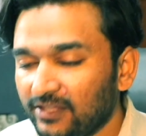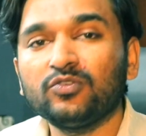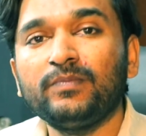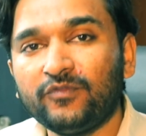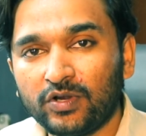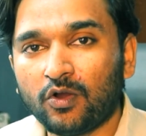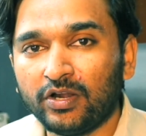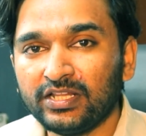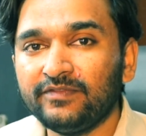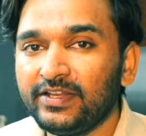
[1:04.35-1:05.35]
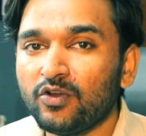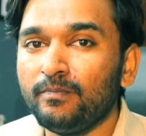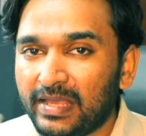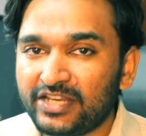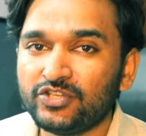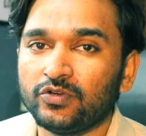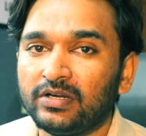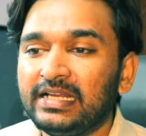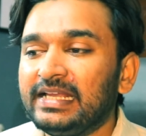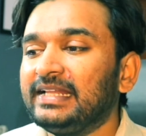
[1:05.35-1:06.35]
So before recording the video, make
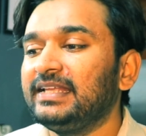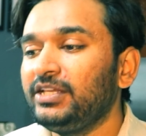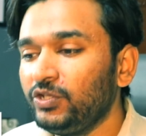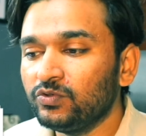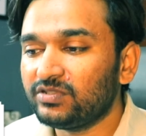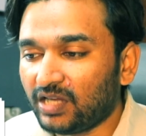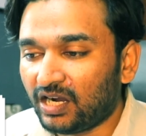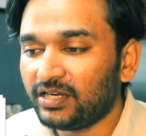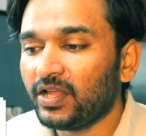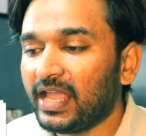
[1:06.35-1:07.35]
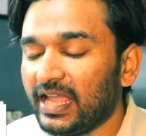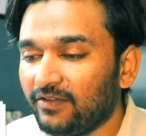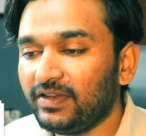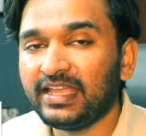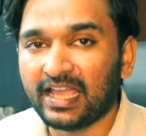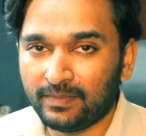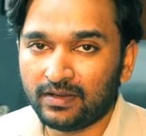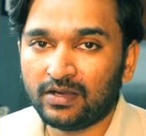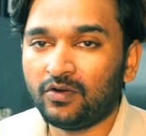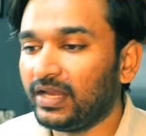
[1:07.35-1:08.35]
sure that you start every
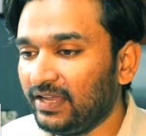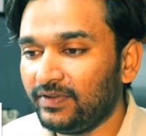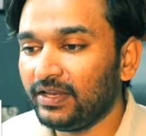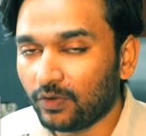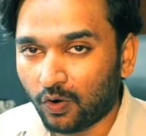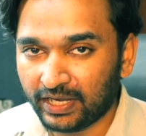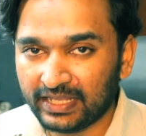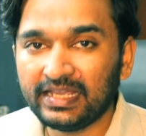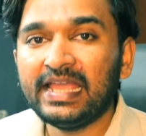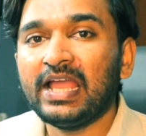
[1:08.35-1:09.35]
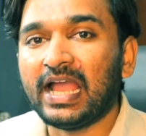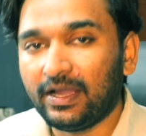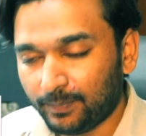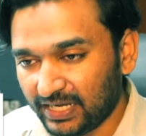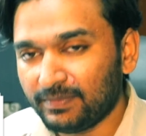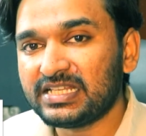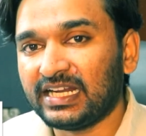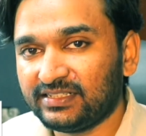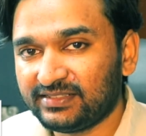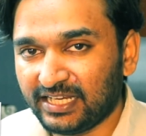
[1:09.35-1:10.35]
camera or every recording pretty much
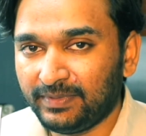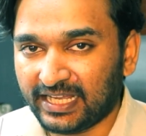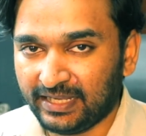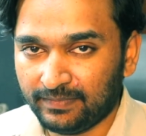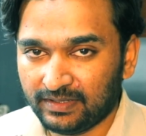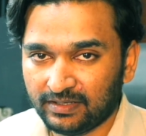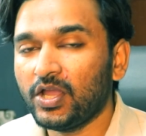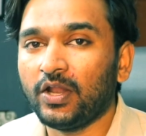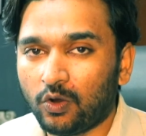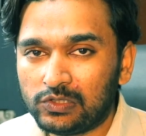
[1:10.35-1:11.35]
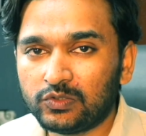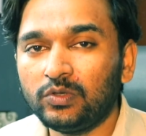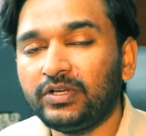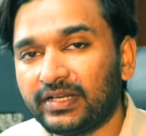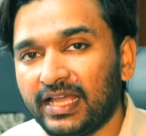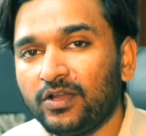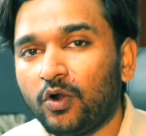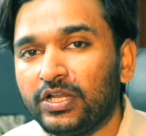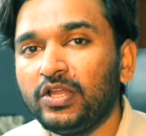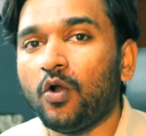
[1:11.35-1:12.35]
at the same time. And also try
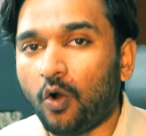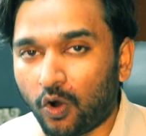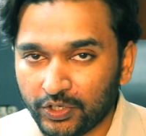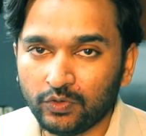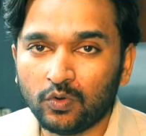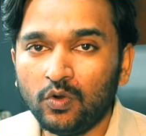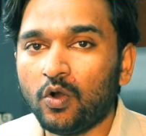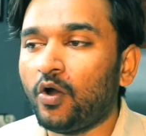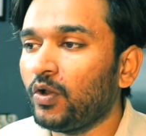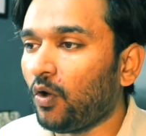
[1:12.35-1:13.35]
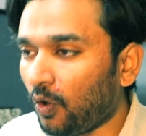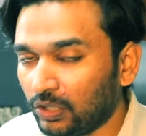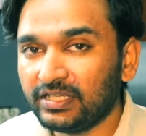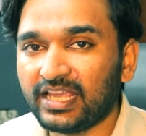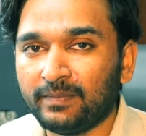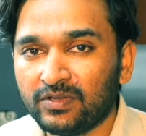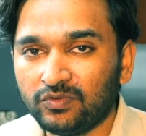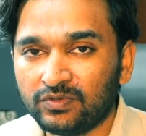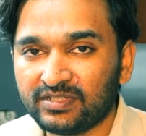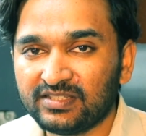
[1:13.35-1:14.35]
recording audio on all the camera
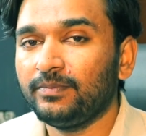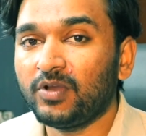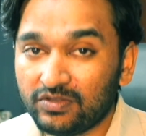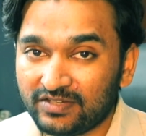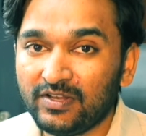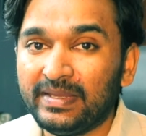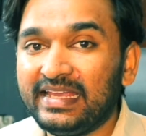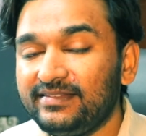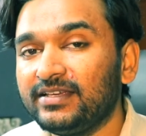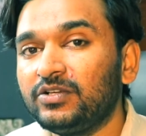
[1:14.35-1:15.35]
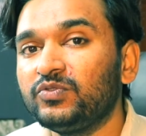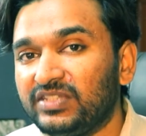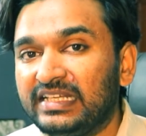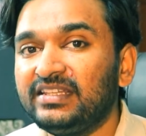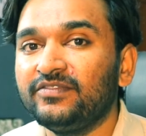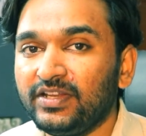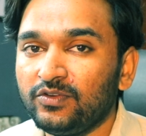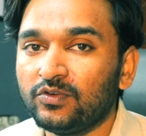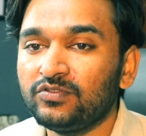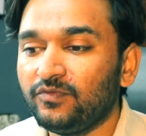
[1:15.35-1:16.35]
sources, because it will be easier to sync the
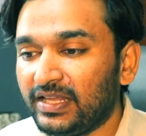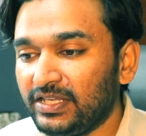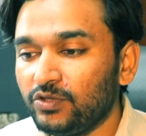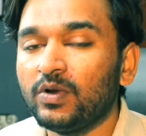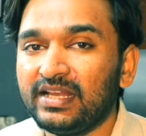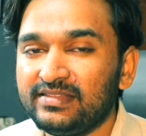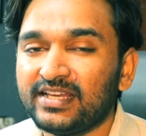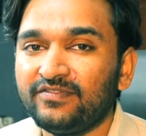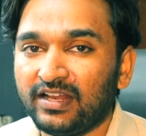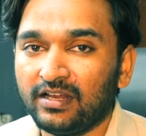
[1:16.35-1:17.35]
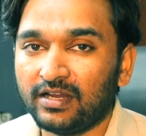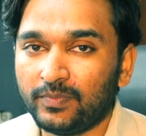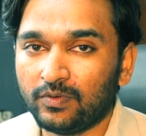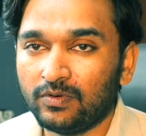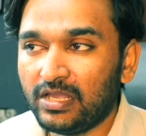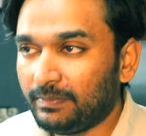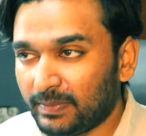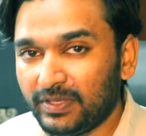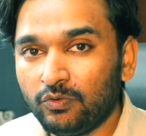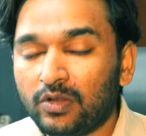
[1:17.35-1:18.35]
videos when you are inside Final Cut Pro.
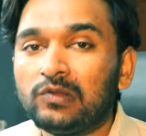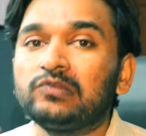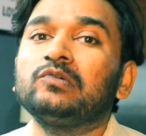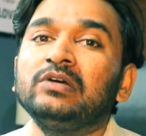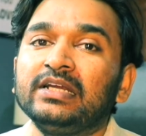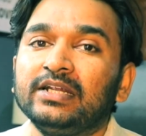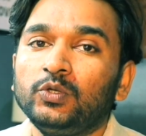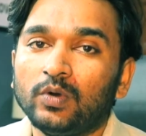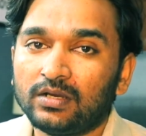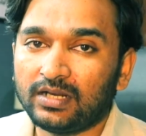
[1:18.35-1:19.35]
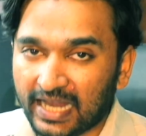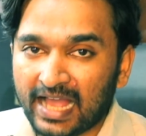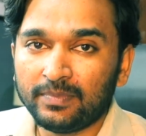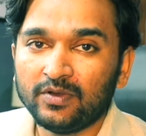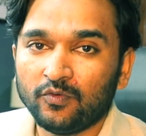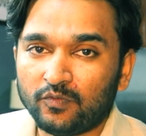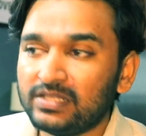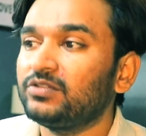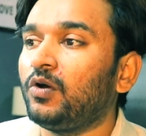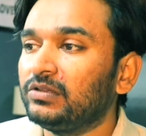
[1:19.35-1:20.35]
Maybe you can also do a clap
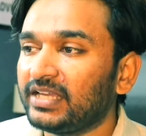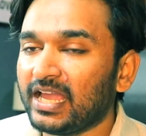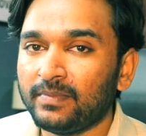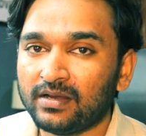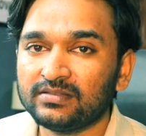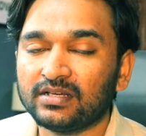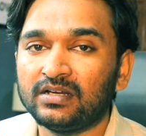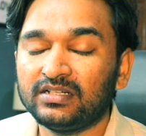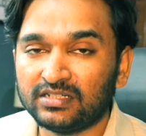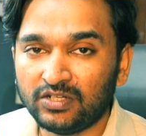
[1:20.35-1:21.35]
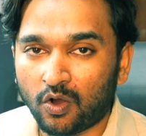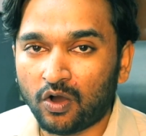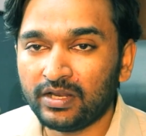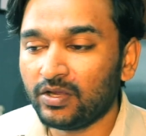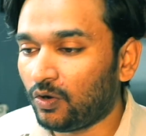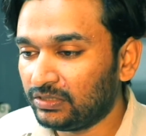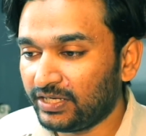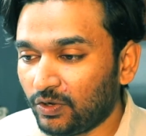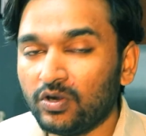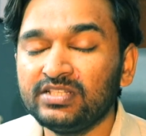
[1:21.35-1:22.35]
once all the cameras are turned on, all the
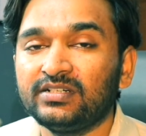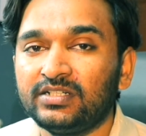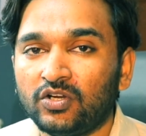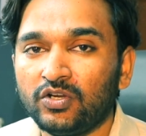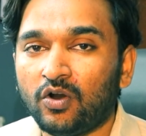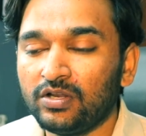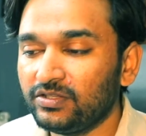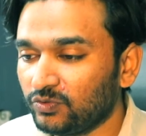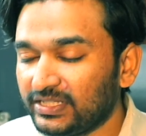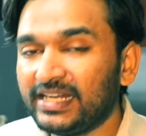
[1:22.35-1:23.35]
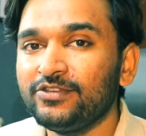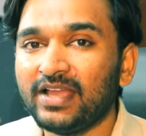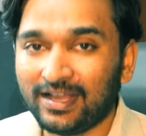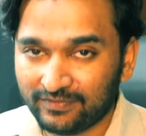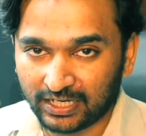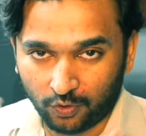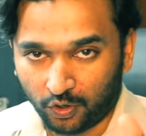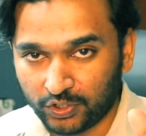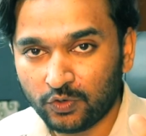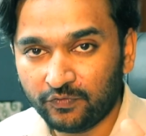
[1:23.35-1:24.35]
recordings are turned on, so that you have that
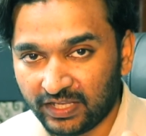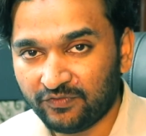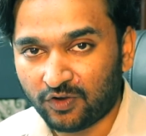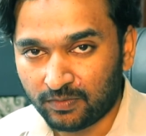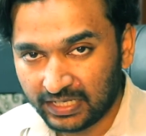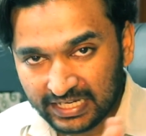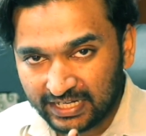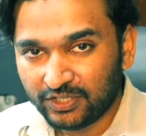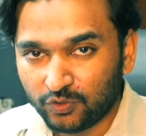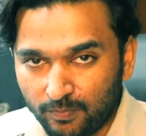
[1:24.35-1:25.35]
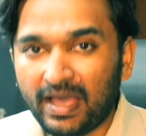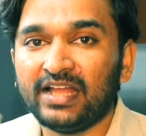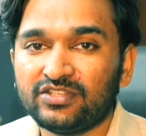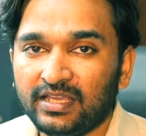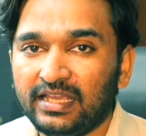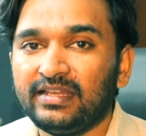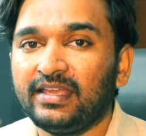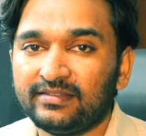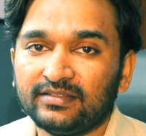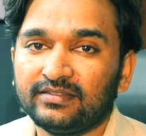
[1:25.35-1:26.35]
audio waveform to match in
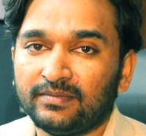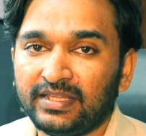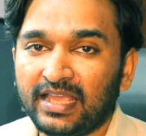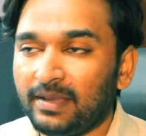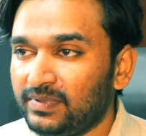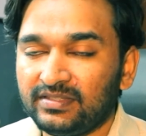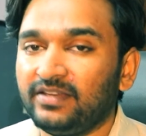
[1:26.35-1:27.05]
case something happens.